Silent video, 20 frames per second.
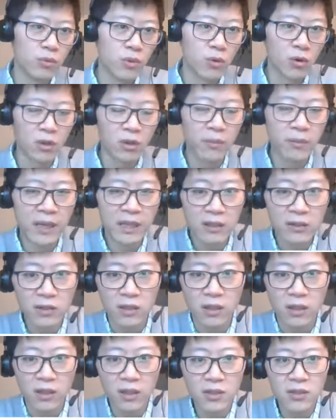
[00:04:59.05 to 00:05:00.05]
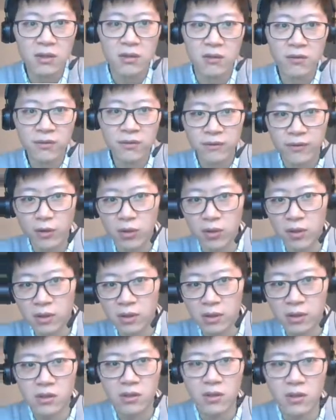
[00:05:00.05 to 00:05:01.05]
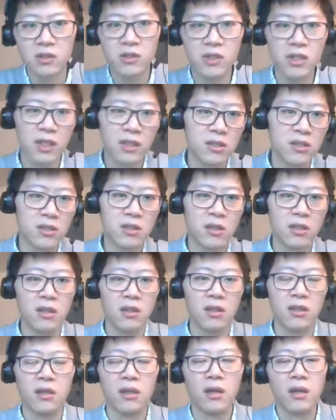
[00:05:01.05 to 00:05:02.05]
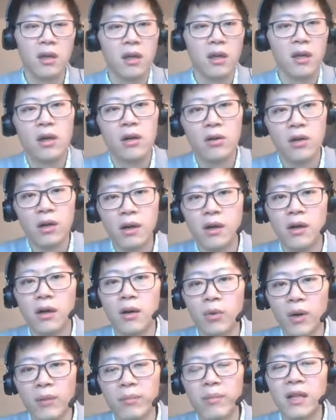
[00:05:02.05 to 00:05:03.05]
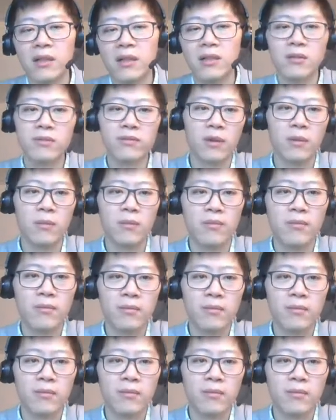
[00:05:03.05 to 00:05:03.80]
corner balancing isn't for is to change the weight balance from